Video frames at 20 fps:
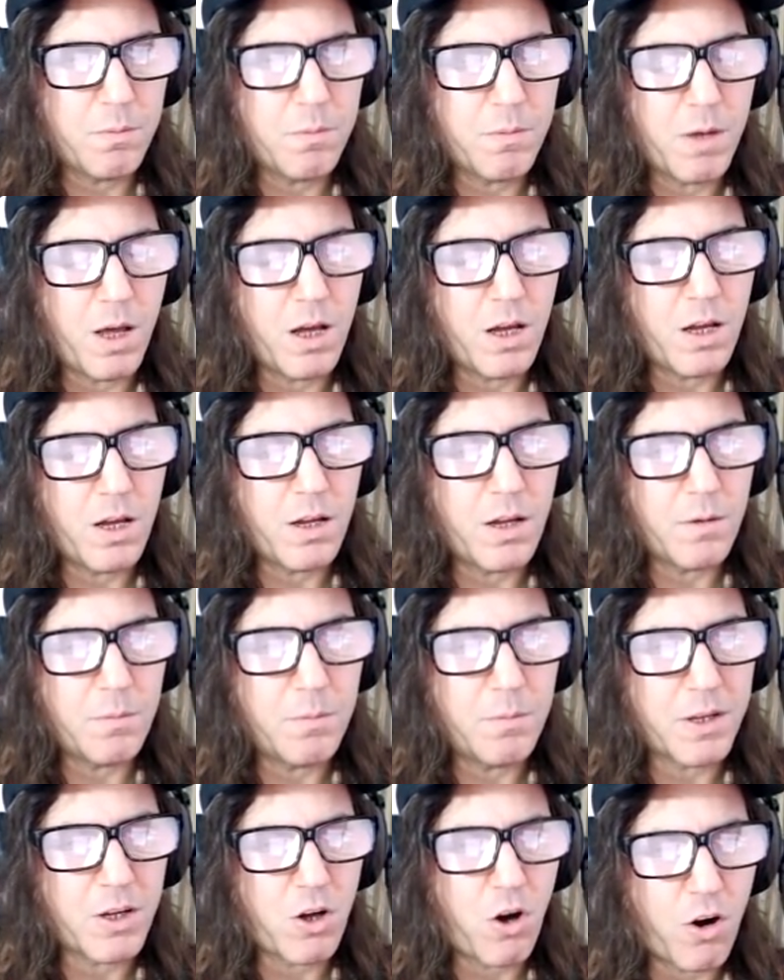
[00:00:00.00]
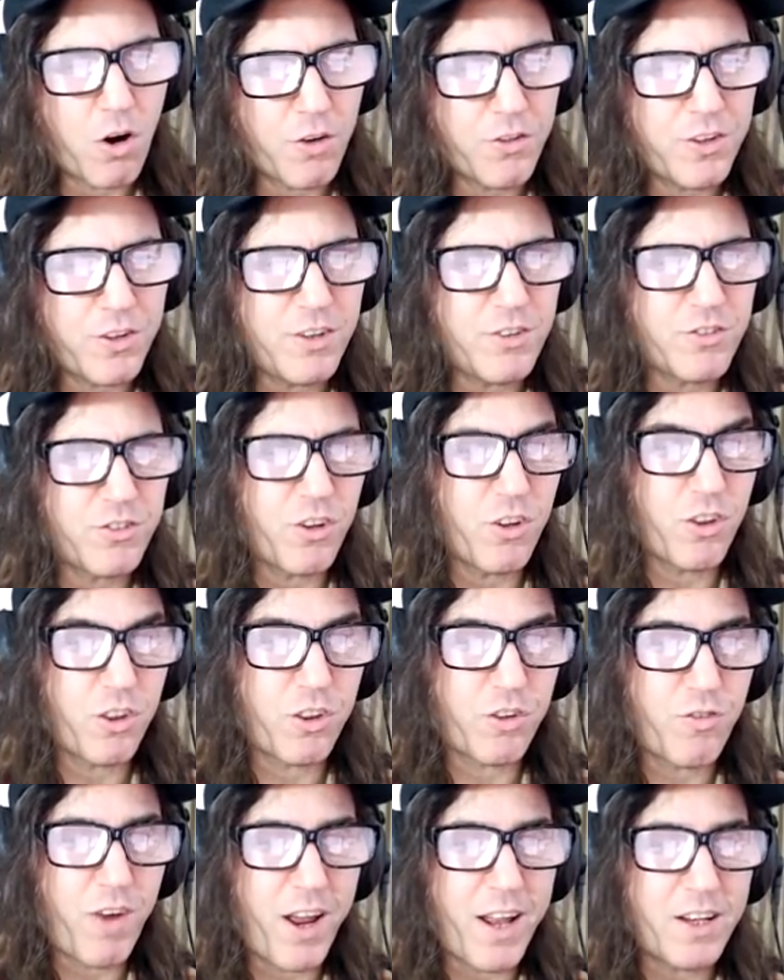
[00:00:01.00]
Uh, McCarthy's
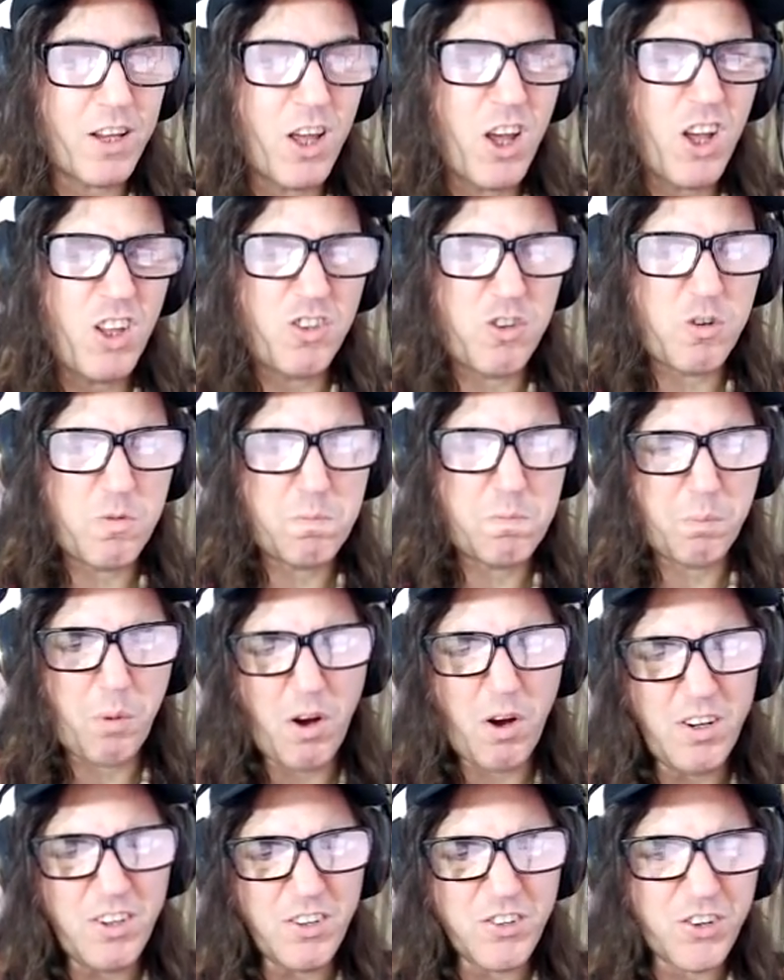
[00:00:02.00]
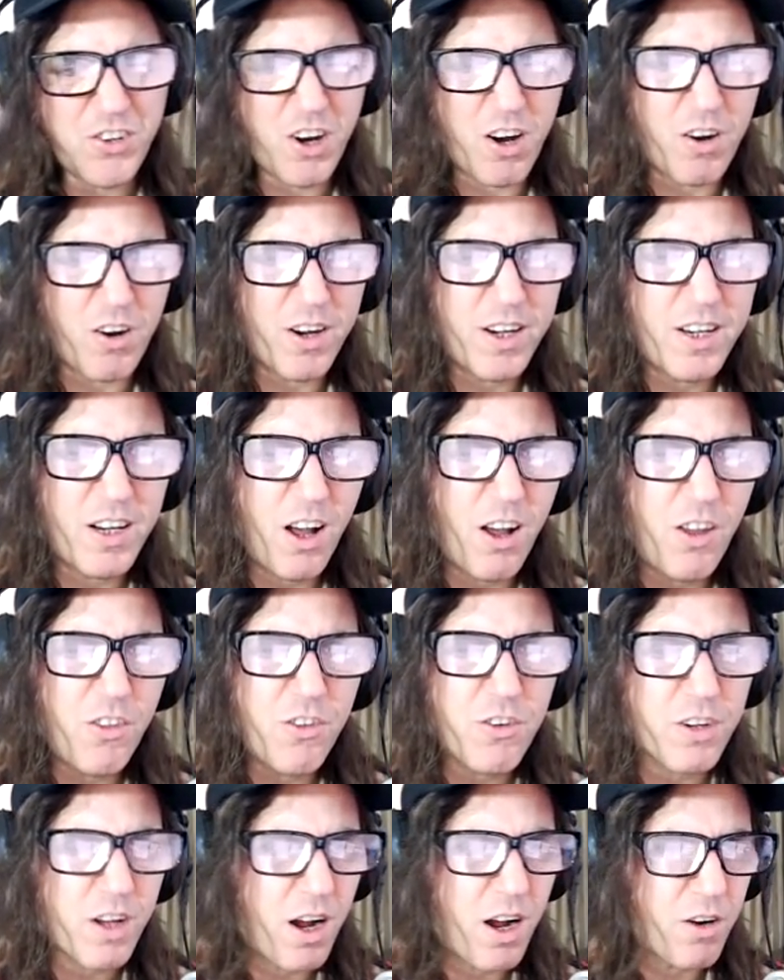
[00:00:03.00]
threat to punish her and
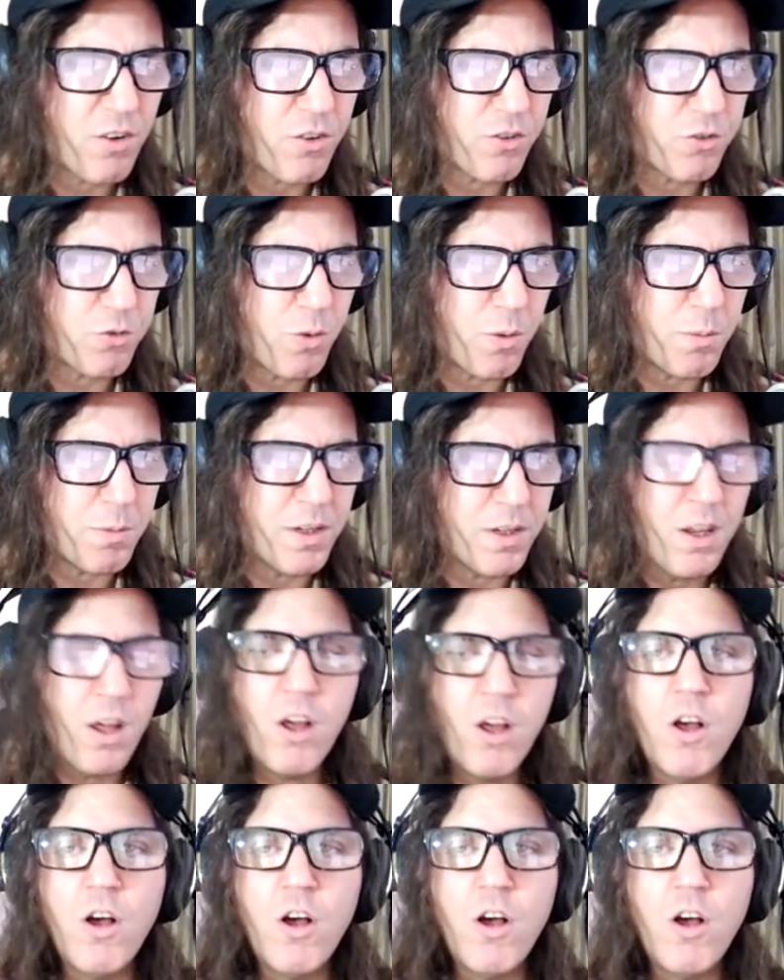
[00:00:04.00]
other congresswomen